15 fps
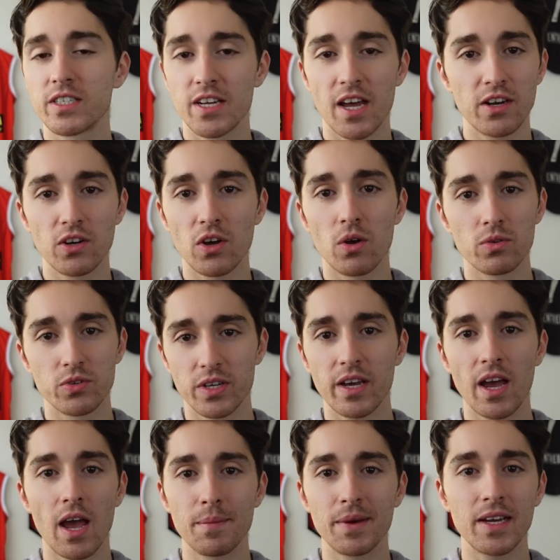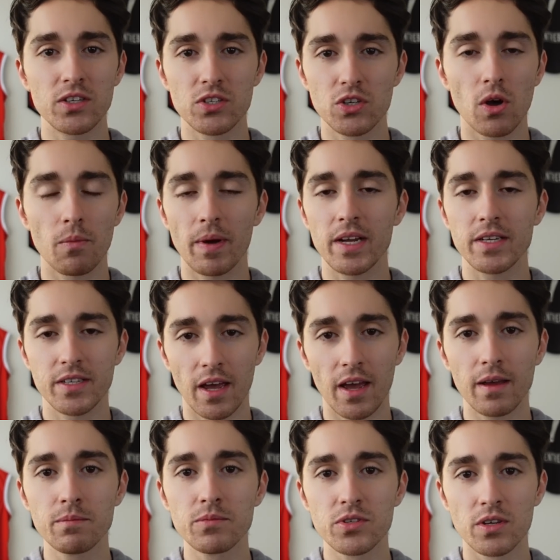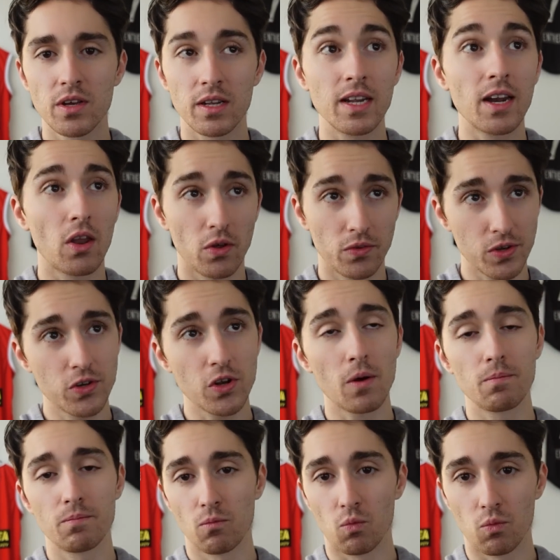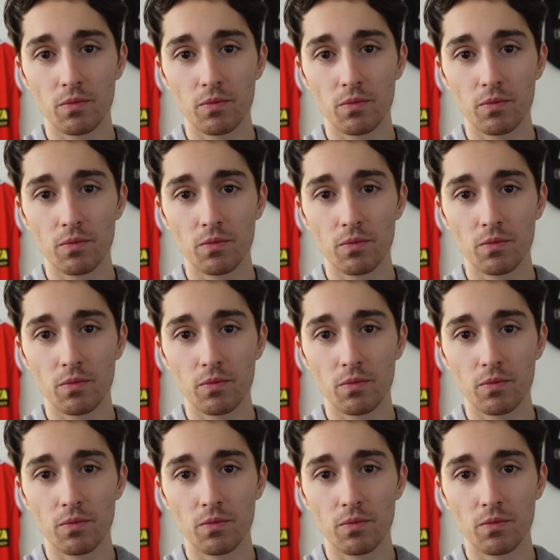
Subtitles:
10 goals a game against top 8 teams, let alone the top